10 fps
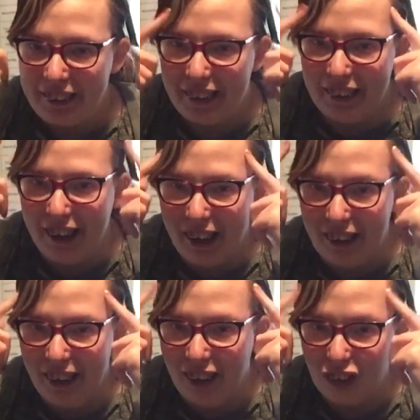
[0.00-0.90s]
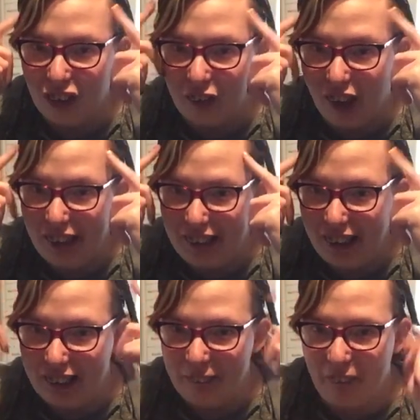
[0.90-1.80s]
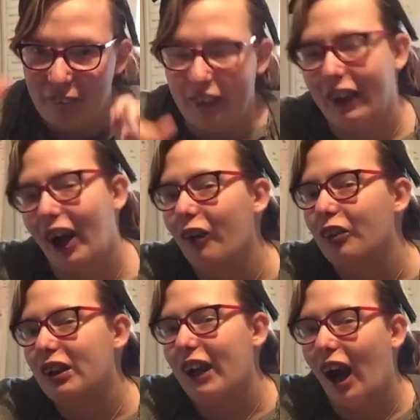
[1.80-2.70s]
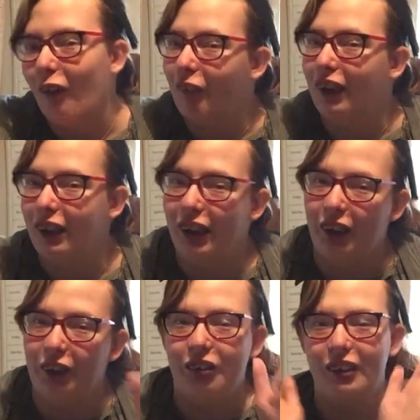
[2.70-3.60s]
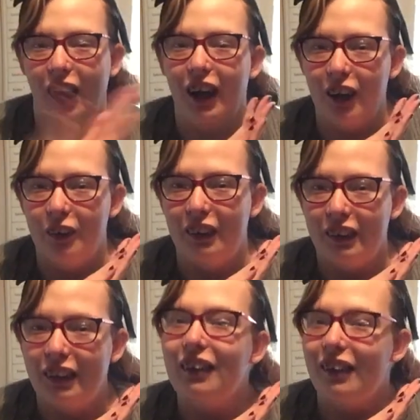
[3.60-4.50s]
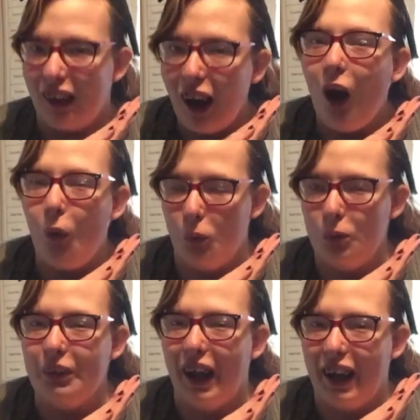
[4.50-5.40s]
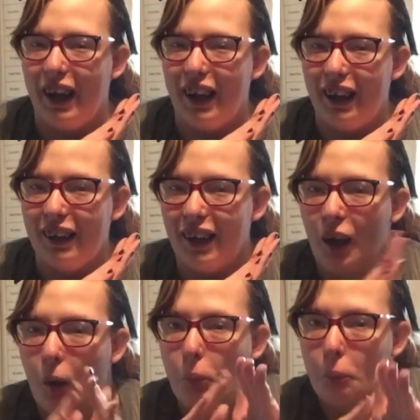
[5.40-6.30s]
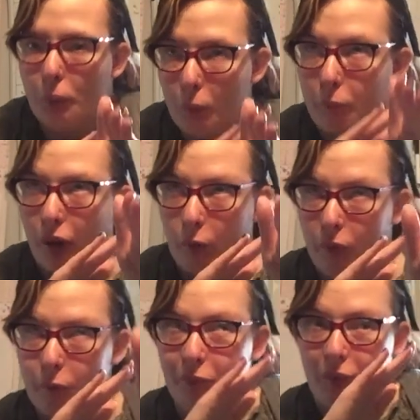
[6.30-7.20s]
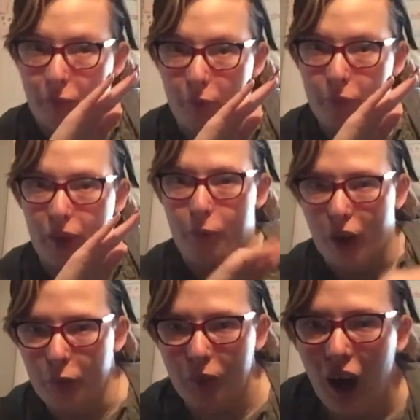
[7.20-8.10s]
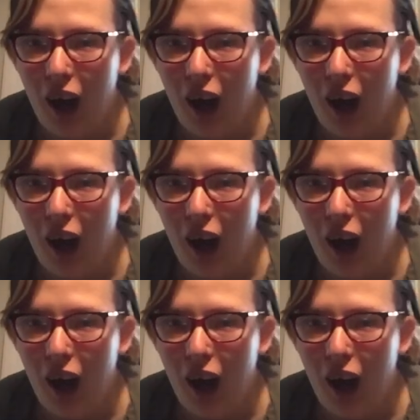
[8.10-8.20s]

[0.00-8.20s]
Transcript: because I get lots of ideas for videos that I want to do. So, yeah. Bum, bum, bum, bum, bum, bum, bum.